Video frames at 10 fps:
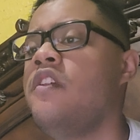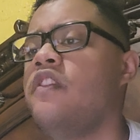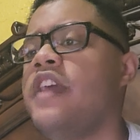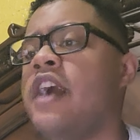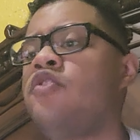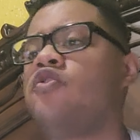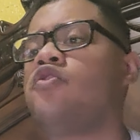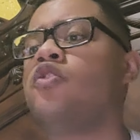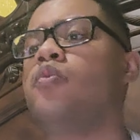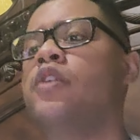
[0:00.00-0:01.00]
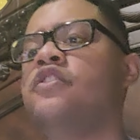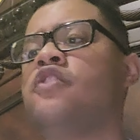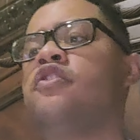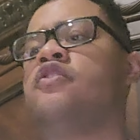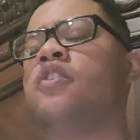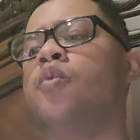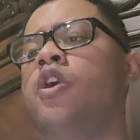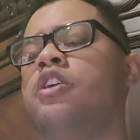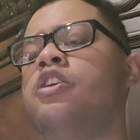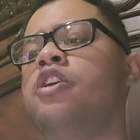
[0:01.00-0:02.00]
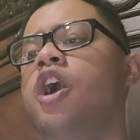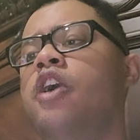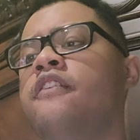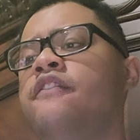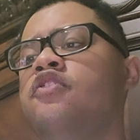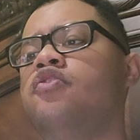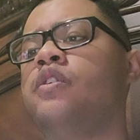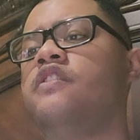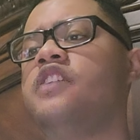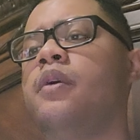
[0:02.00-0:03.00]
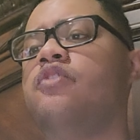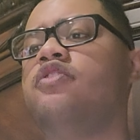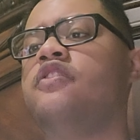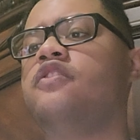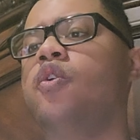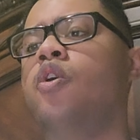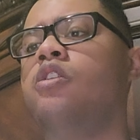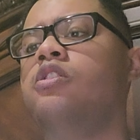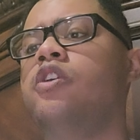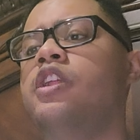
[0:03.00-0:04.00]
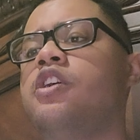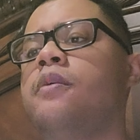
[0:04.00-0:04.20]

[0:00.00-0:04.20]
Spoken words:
That's true. Researchers are working on artificial intelligence or learning